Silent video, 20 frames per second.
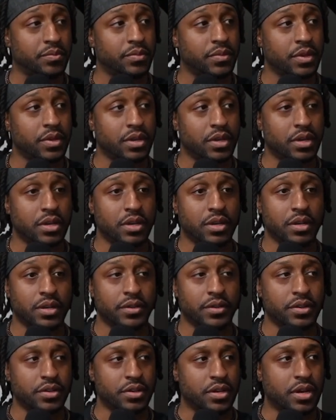
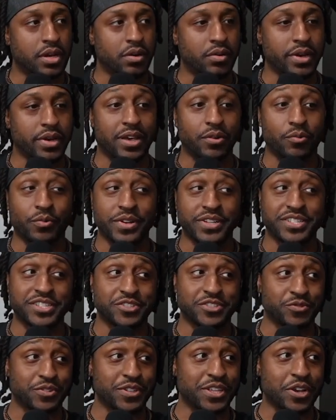And which is
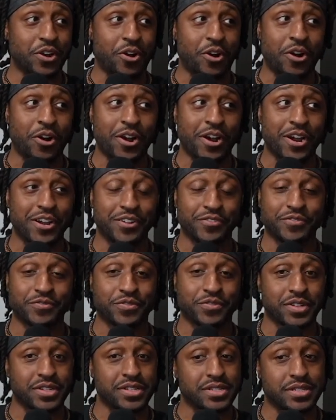really hard
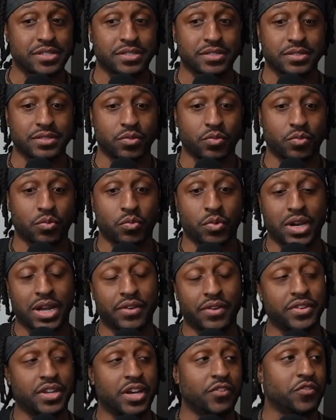because what
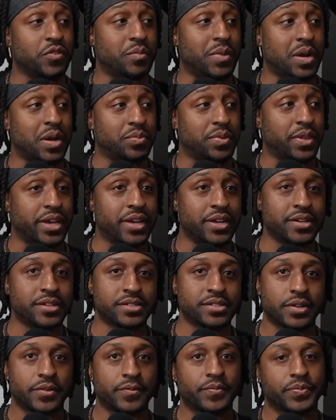I've done for my players,